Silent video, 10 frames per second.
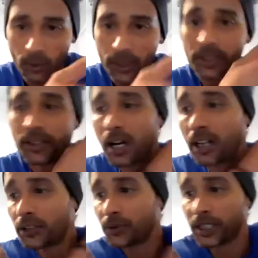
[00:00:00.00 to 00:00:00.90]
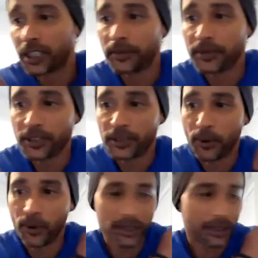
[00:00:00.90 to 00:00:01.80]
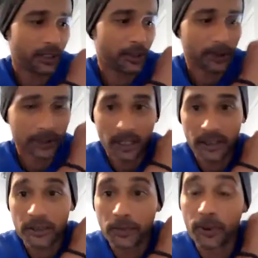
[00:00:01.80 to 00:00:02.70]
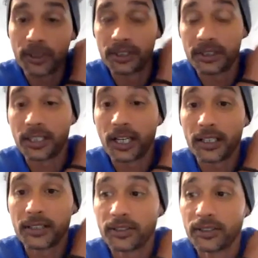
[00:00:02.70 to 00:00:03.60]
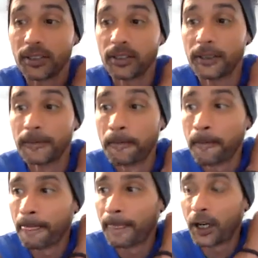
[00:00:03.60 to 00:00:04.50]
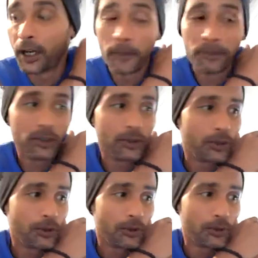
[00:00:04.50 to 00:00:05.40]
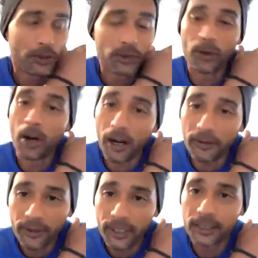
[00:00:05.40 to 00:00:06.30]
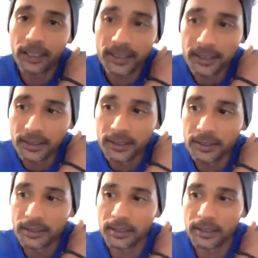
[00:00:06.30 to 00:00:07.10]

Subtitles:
with your knowledge when it comes to sports, Neoplatonic sports and science and yoga, do you offer any lessons?